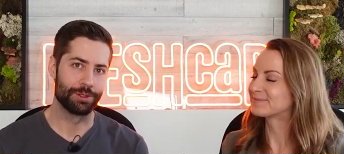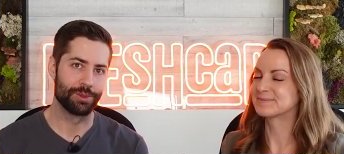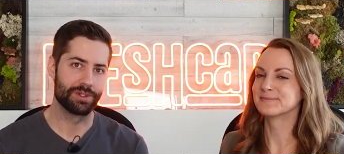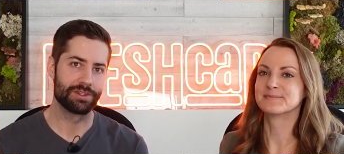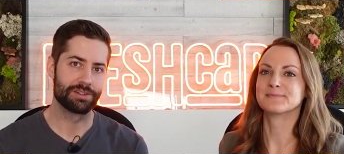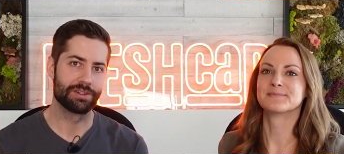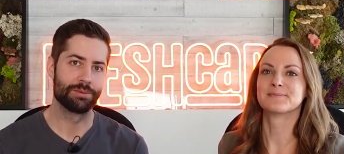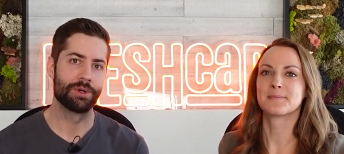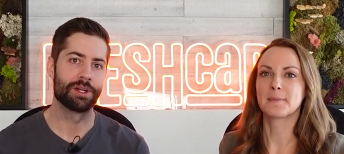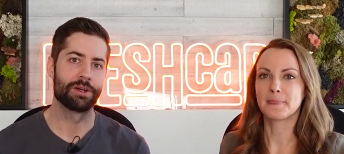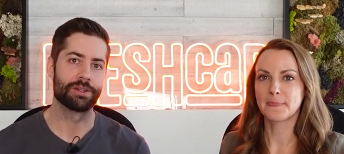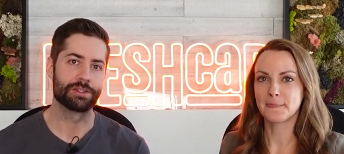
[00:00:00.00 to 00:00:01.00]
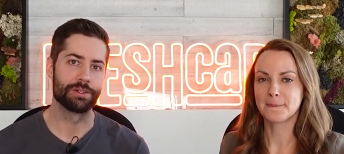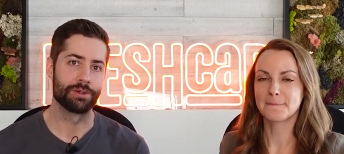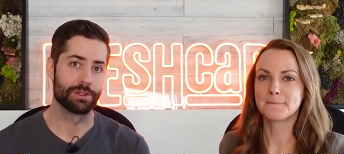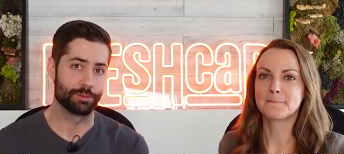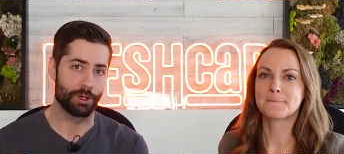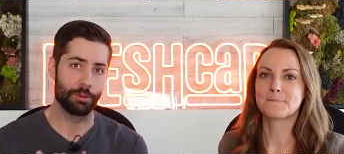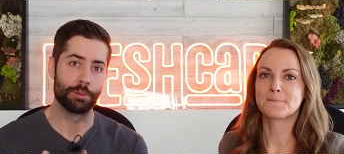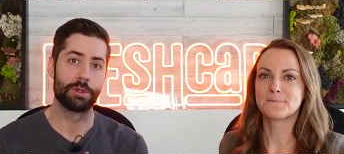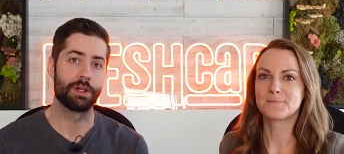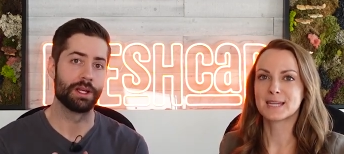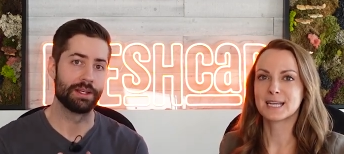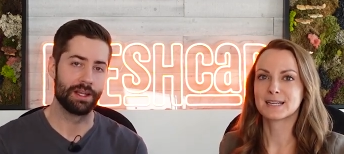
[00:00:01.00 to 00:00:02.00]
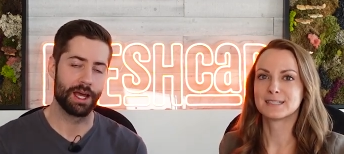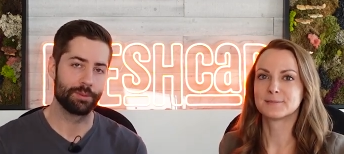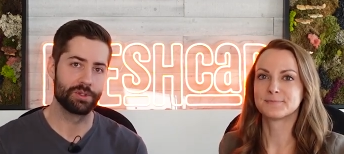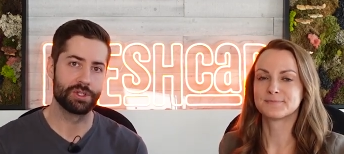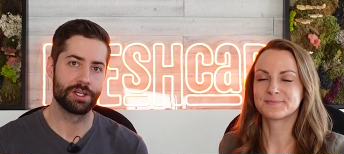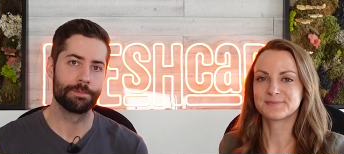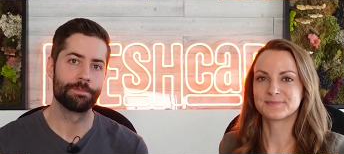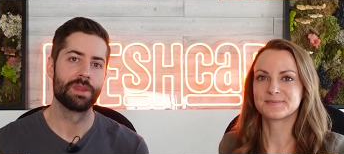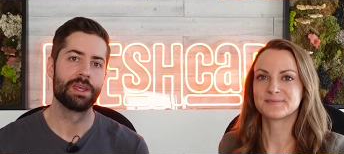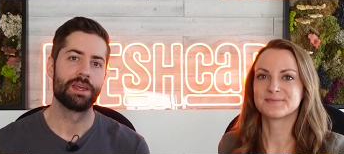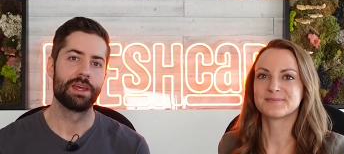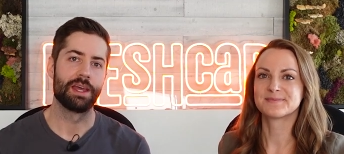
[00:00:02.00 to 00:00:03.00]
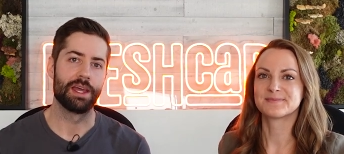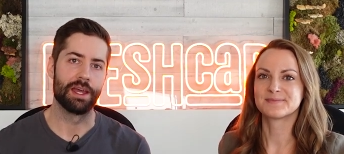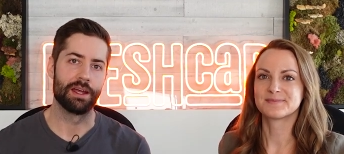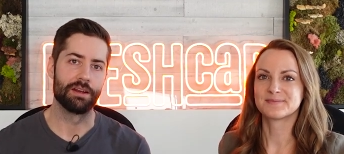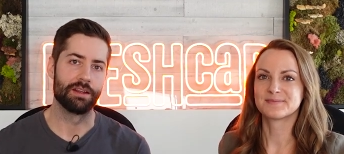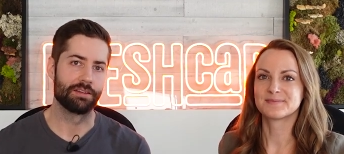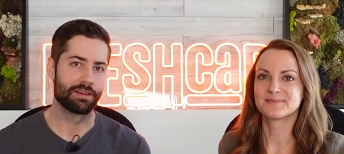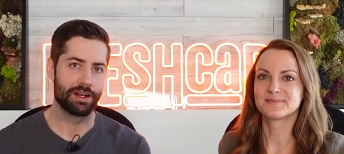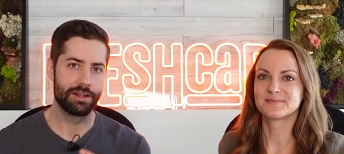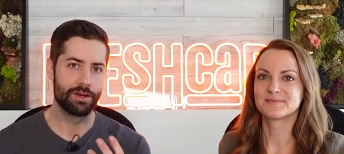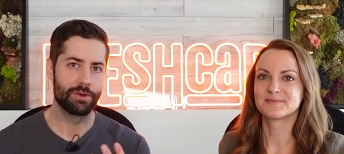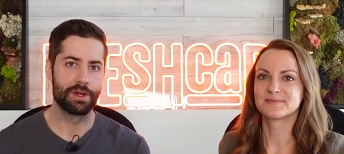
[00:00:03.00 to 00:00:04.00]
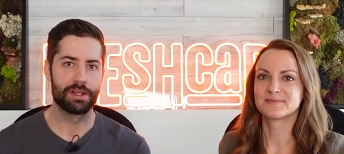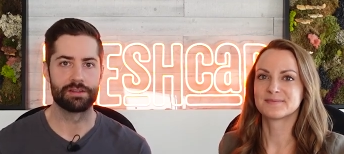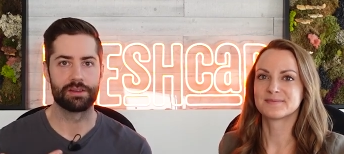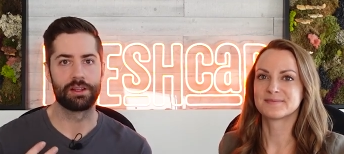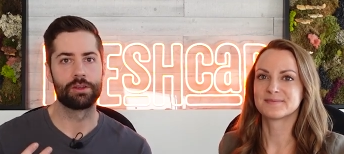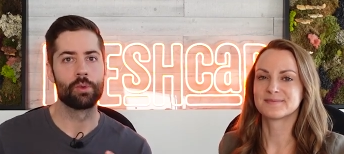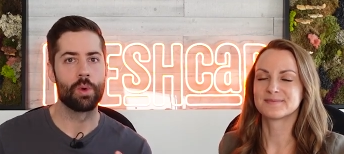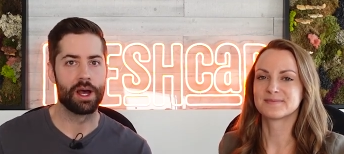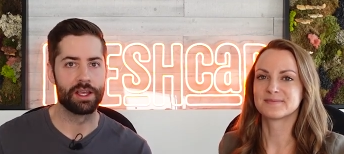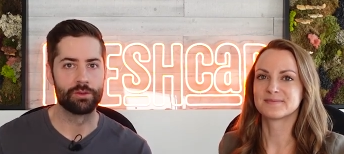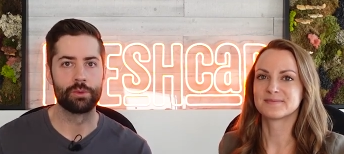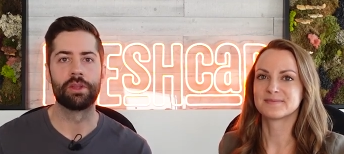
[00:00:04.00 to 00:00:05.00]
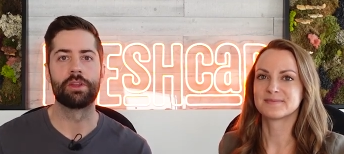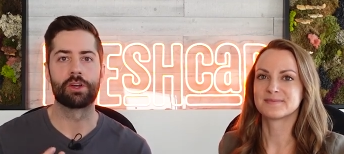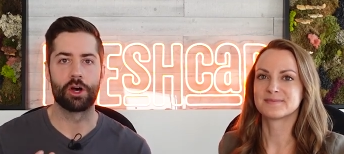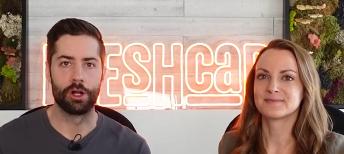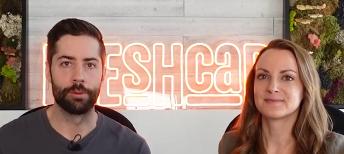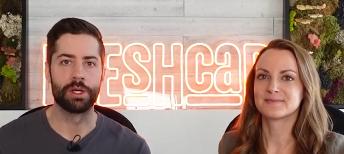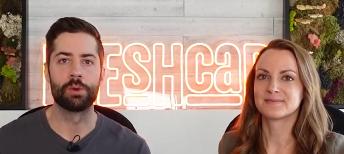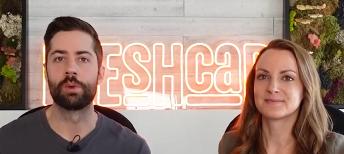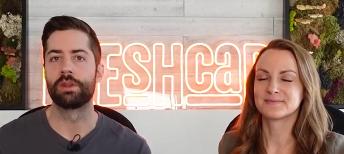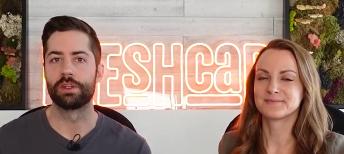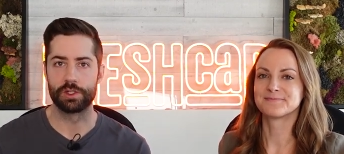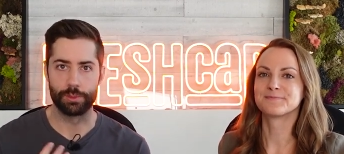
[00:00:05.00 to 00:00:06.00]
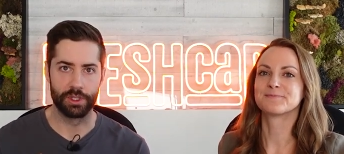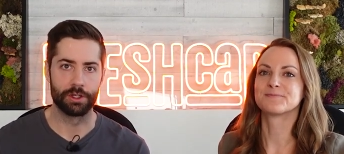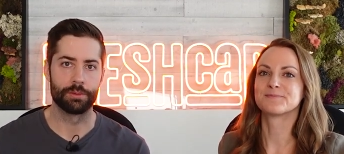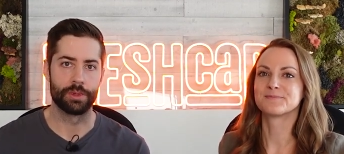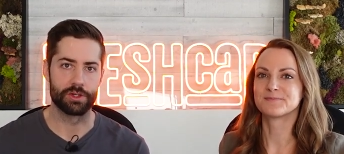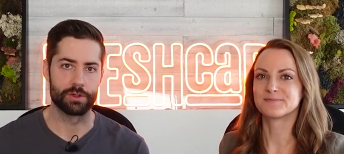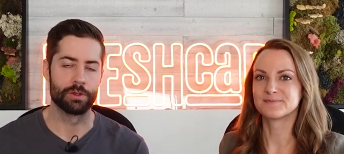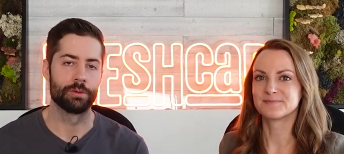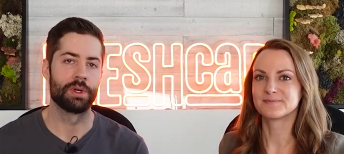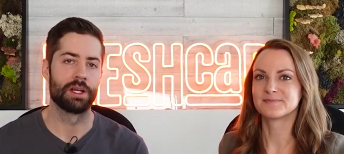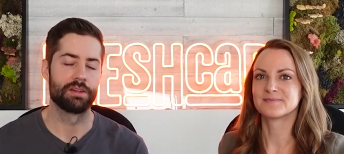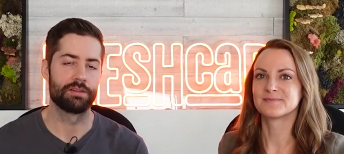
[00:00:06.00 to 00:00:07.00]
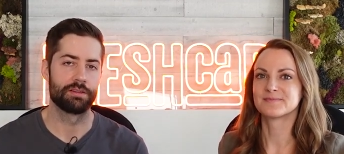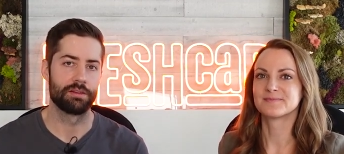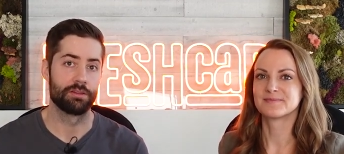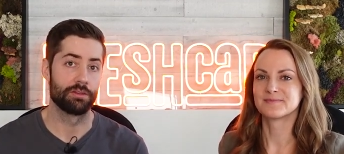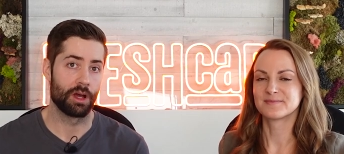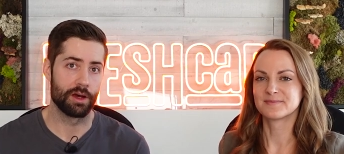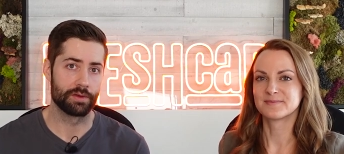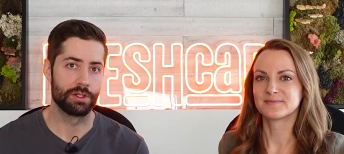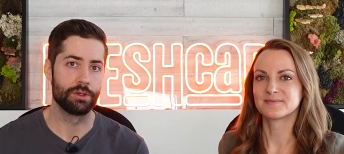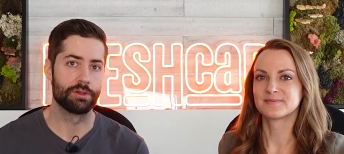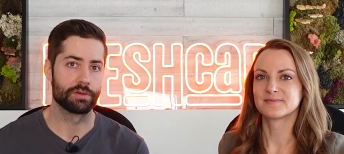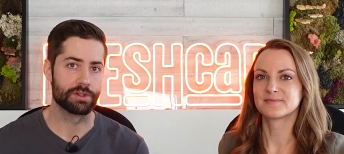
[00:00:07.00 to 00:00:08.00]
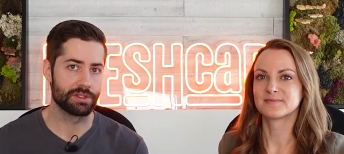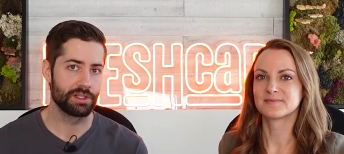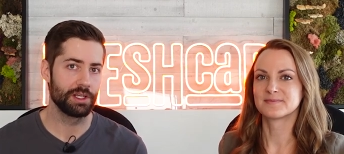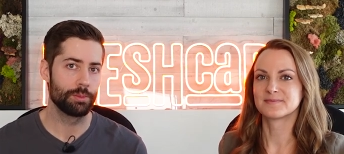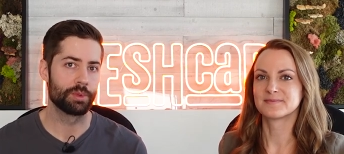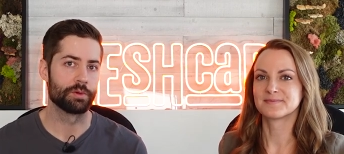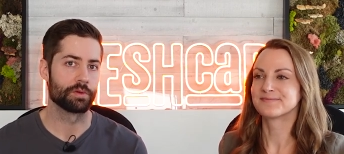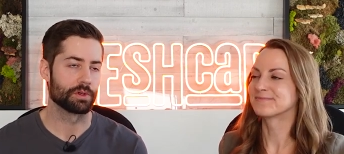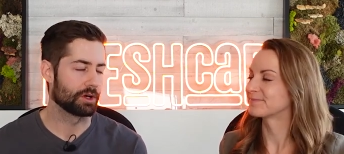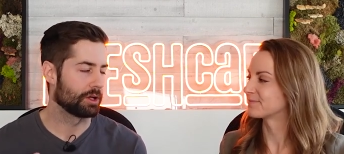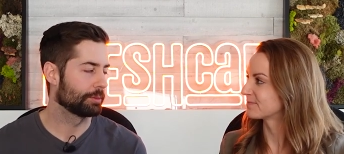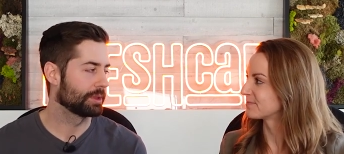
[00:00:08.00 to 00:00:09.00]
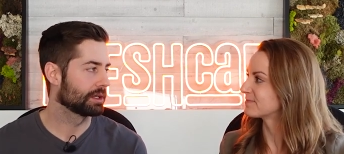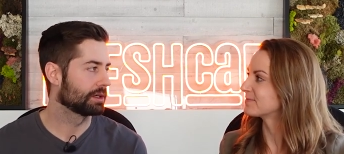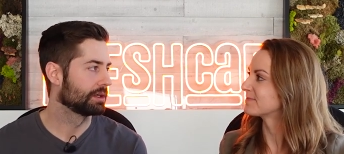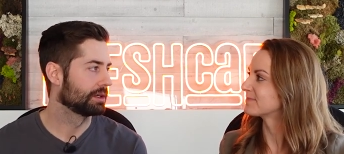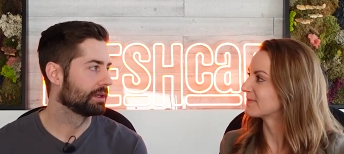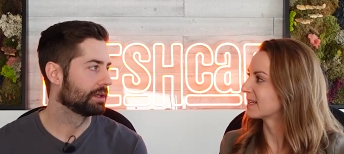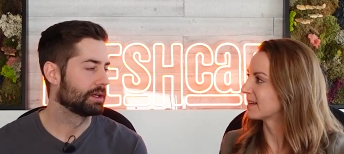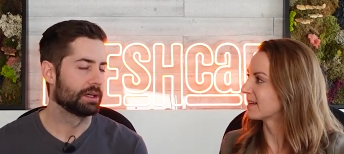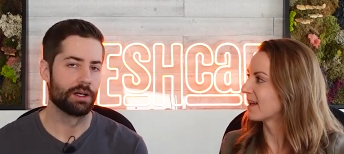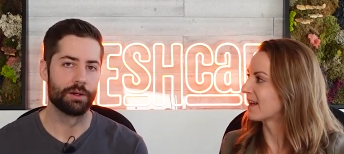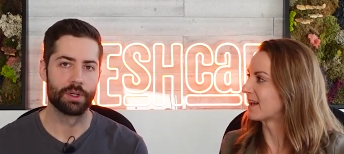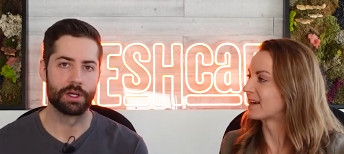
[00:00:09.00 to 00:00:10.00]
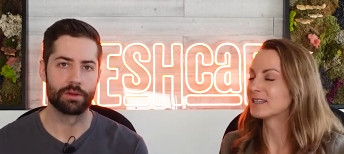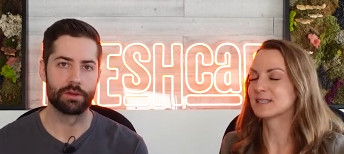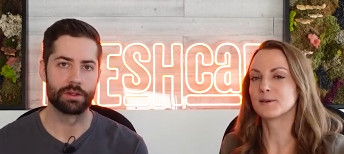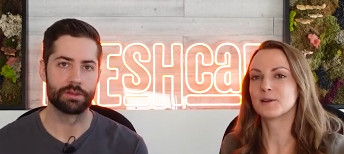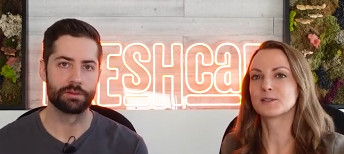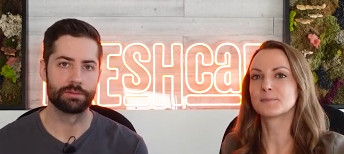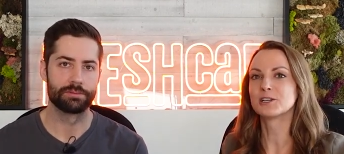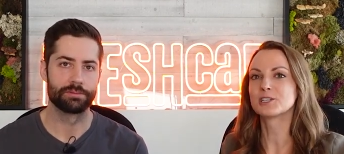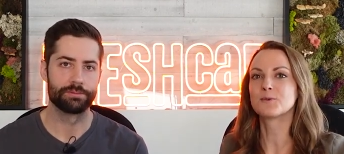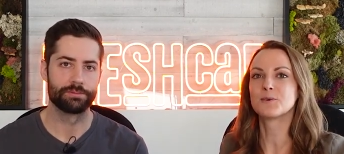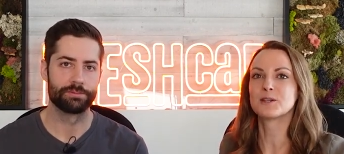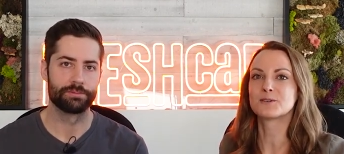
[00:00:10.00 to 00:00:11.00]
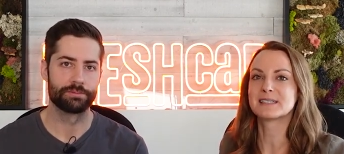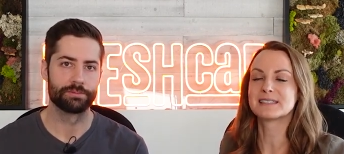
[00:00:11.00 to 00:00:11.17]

Speaker 1: the immune system, but also is a probable adaptogen, and it's kind of known as like the wise one, the calming one, the spirit mushroom, and is is often used for sleep and for calming. Yeah, um, and es especially when those